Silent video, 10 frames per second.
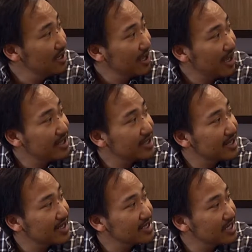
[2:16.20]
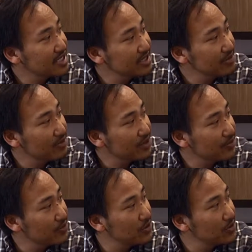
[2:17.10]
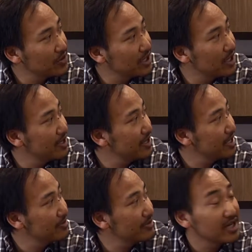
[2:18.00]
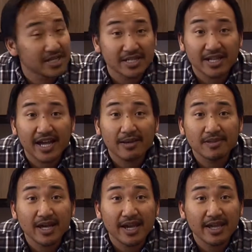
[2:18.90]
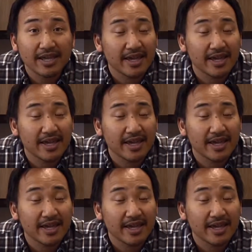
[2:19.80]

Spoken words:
And in the last session, we went through the immigration timeline,